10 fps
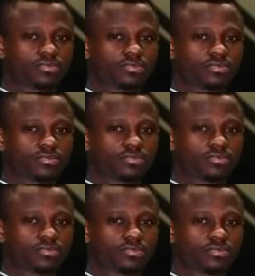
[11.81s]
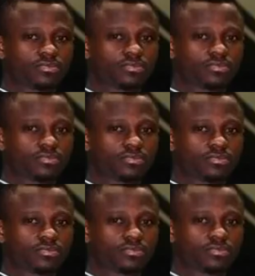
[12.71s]

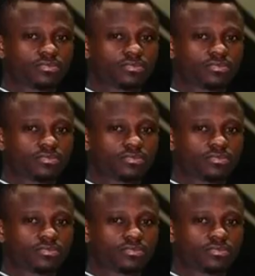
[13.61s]
Nobody speaks.